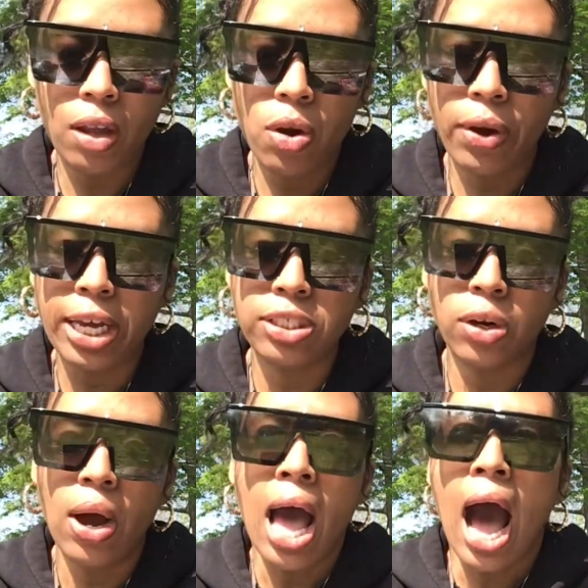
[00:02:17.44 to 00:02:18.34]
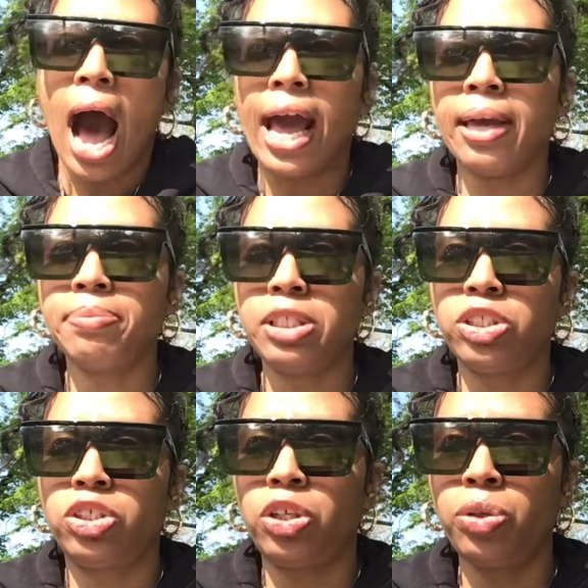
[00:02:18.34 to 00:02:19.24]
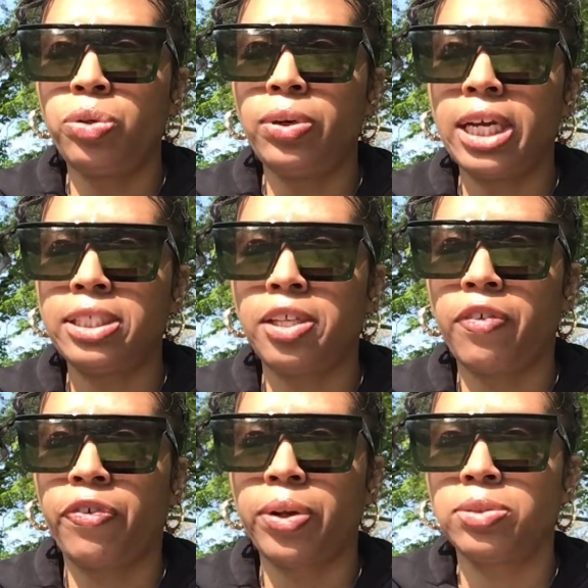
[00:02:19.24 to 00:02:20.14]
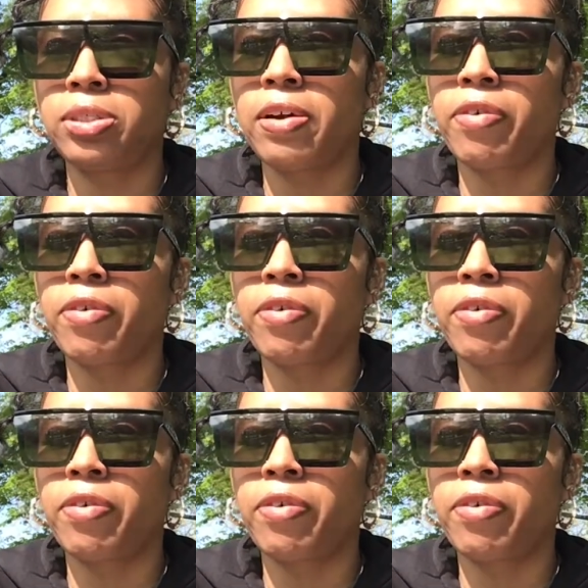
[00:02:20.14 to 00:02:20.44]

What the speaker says: Okay, so I am tuned into the frequency of